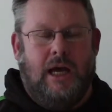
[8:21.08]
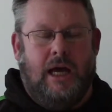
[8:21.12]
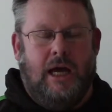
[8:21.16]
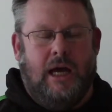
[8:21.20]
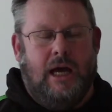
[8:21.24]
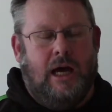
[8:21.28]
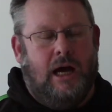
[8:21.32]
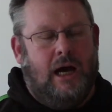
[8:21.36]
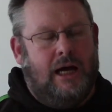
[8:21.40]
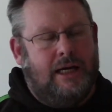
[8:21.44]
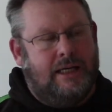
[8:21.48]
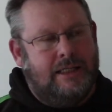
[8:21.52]

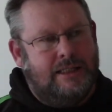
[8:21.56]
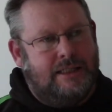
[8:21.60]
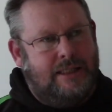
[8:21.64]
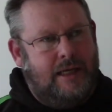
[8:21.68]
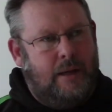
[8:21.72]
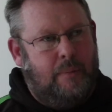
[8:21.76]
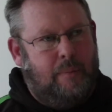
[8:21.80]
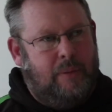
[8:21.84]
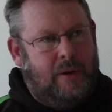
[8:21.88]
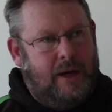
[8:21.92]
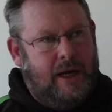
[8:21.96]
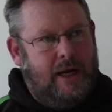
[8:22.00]
I can see
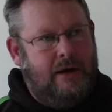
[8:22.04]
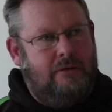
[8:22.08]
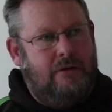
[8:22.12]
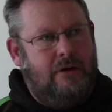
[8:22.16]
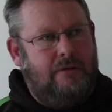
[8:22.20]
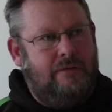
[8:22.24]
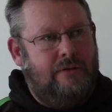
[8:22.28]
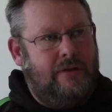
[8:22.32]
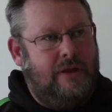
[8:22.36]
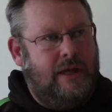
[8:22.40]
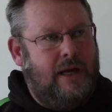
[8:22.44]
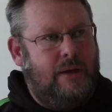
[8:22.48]
a player
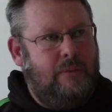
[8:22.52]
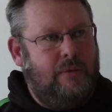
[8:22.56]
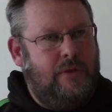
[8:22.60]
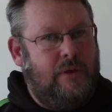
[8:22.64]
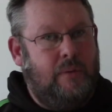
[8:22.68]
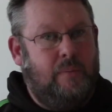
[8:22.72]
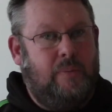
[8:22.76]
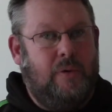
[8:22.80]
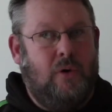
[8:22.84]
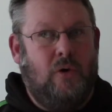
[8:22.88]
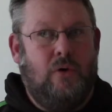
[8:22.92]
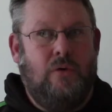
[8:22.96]
over there with the
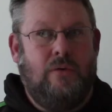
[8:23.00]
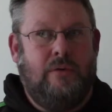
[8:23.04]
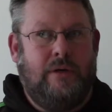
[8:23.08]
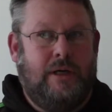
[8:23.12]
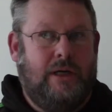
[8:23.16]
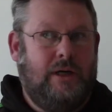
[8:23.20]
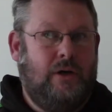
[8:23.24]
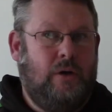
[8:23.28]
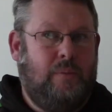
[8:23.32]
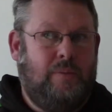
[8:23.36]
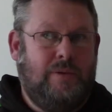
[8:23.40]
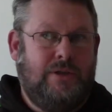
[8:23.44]
ball
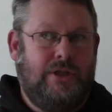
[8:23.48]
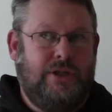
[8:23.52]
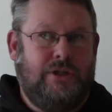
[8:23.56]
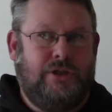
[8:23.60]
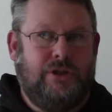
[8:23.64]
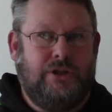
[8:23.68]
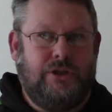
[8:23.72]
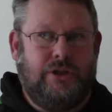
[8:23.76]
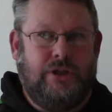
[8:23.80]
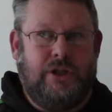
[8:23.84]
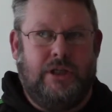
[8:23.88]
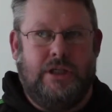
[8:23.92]
in
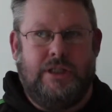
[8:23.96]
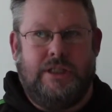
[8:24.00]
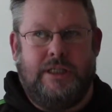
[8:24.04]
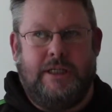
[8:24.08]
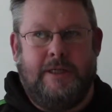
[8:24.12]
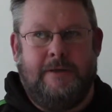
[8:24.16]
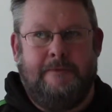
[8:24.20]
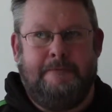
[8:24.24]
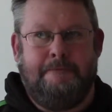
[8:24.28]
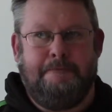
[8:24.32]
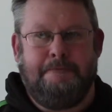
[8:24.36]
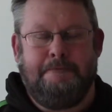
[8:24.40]
opposition
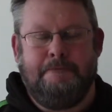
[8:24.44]
jersey.